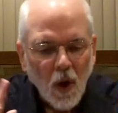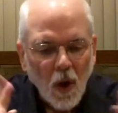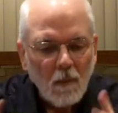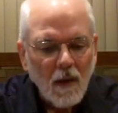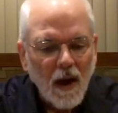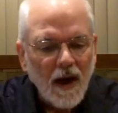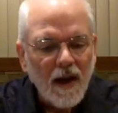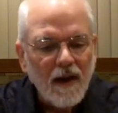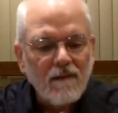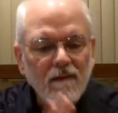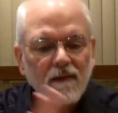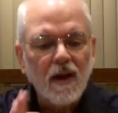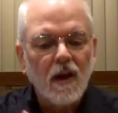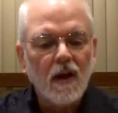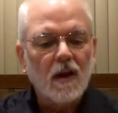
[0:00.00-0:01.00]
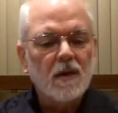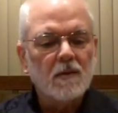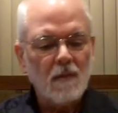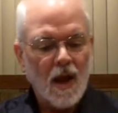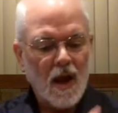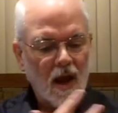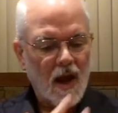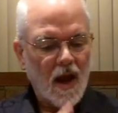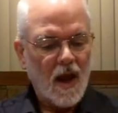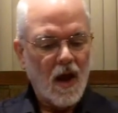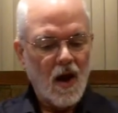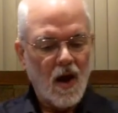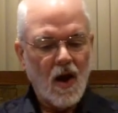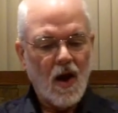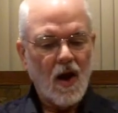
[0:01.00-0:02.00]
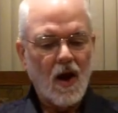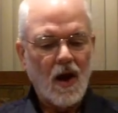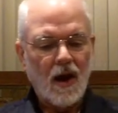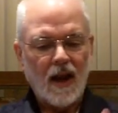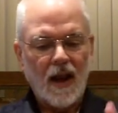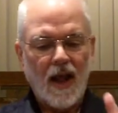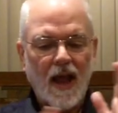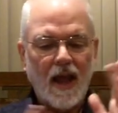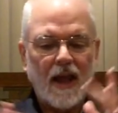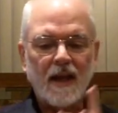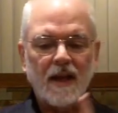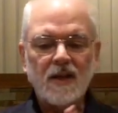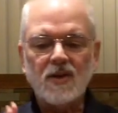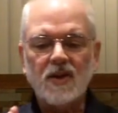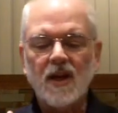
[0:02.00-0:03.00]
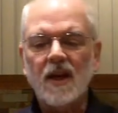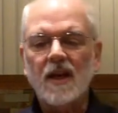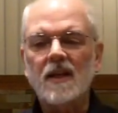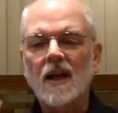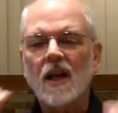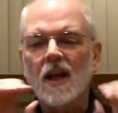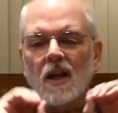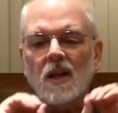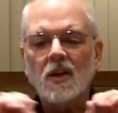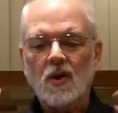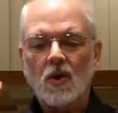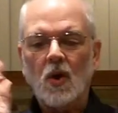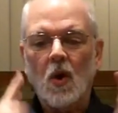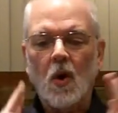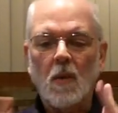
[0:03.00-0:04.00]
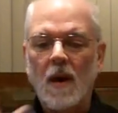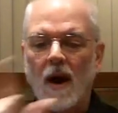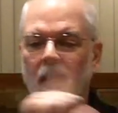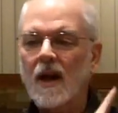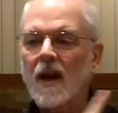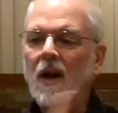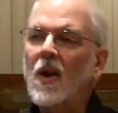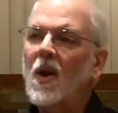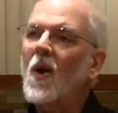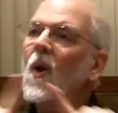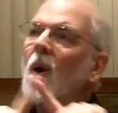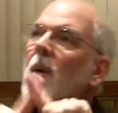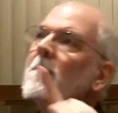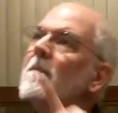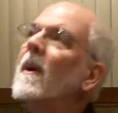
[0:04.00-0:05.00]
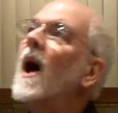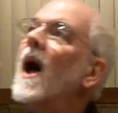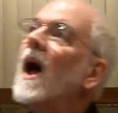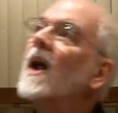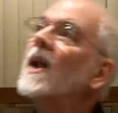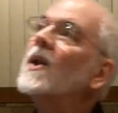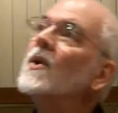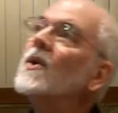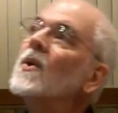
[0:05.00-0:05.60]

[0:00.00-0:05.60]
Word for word: nobody fills my heart like Jesus. Nobody, Lord, but